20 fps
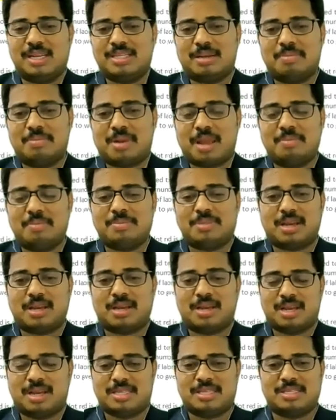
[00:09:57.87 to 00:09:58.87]
sometimes
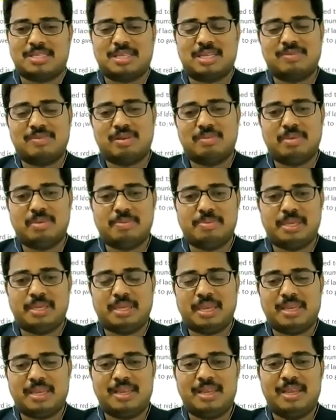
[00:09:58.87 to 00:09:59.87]
uh, assistant will be
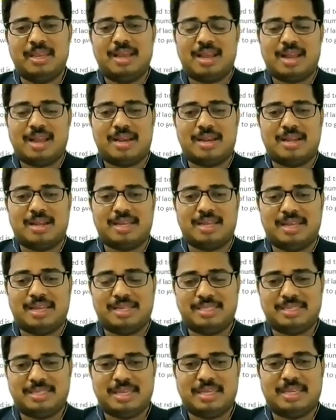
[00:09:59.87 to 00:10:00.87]
picking and he
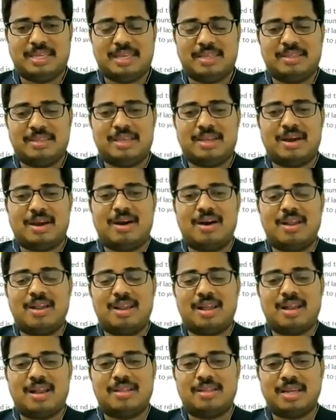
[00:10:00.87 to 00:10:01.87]
is checking the call
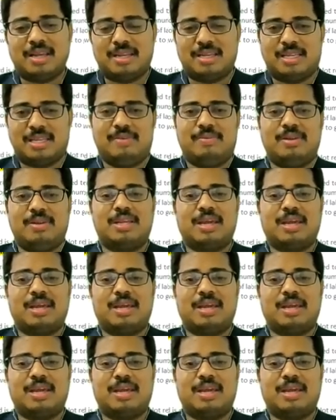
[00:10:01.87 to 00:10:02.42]
and then he will